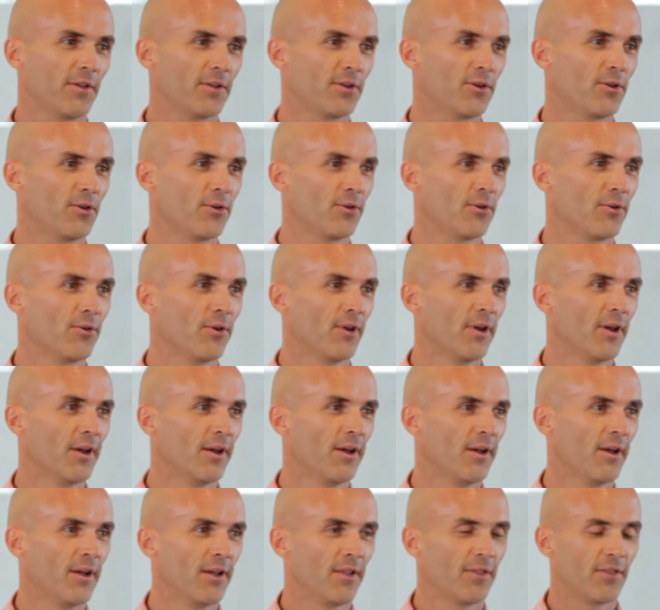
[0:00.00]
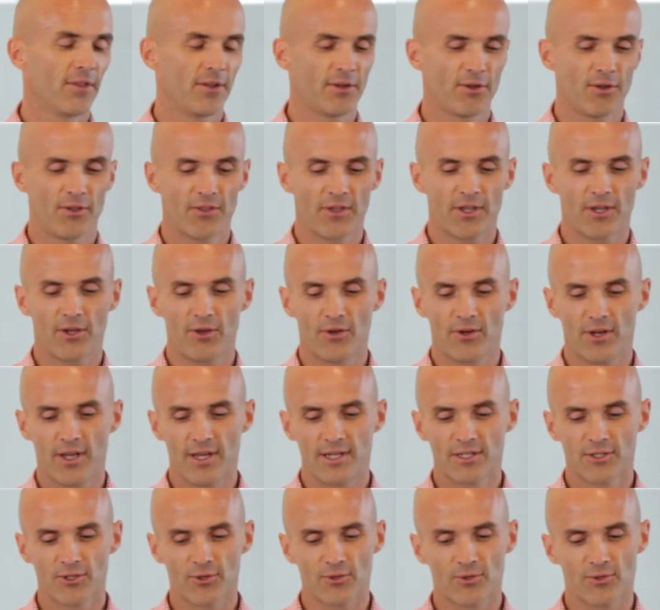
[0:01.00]
than you, than you think you
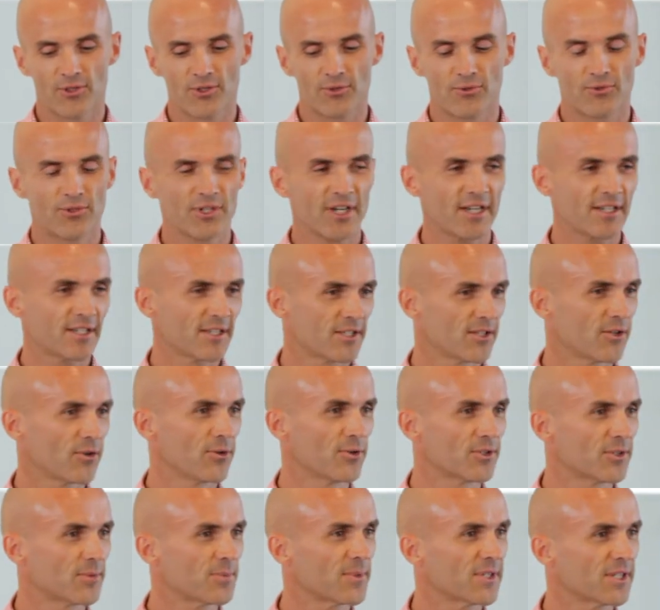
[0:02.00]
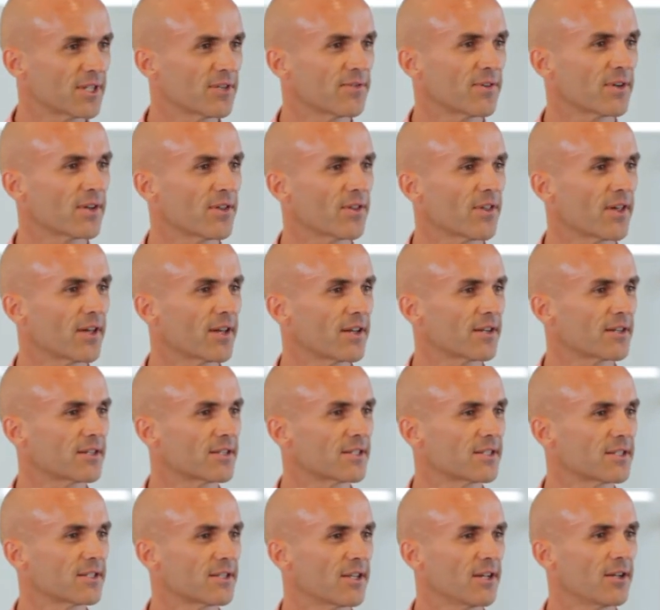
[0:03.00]
need to, to just those specific
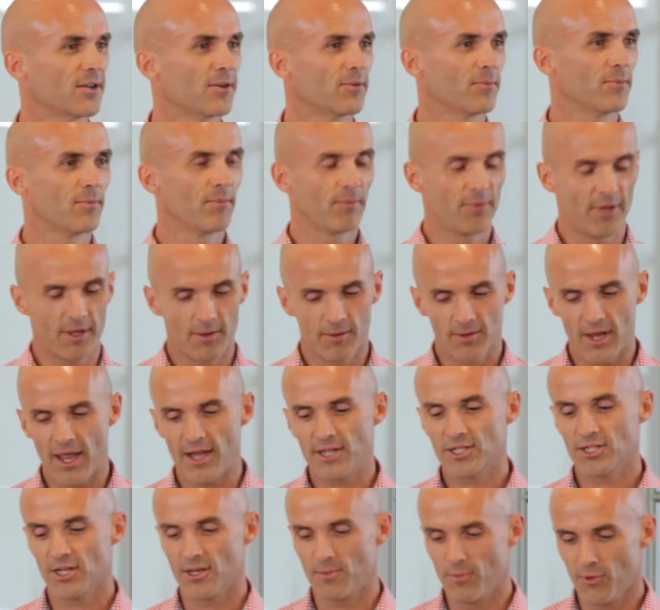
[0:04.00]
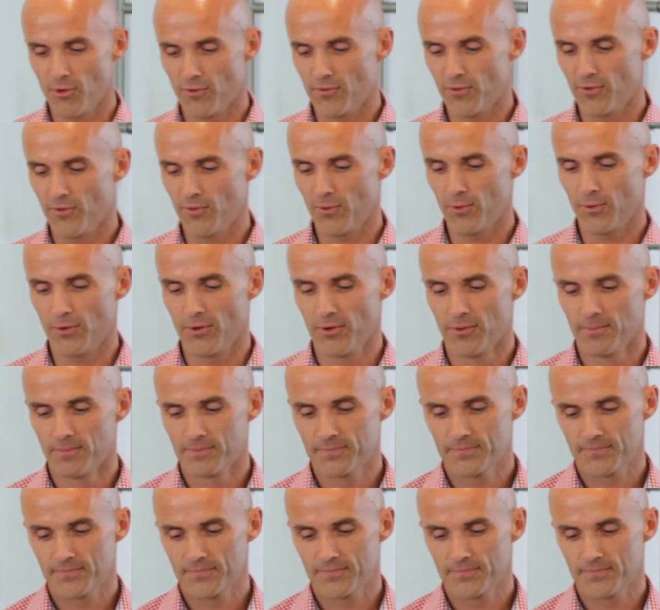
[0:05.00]
things that, that actually move you forward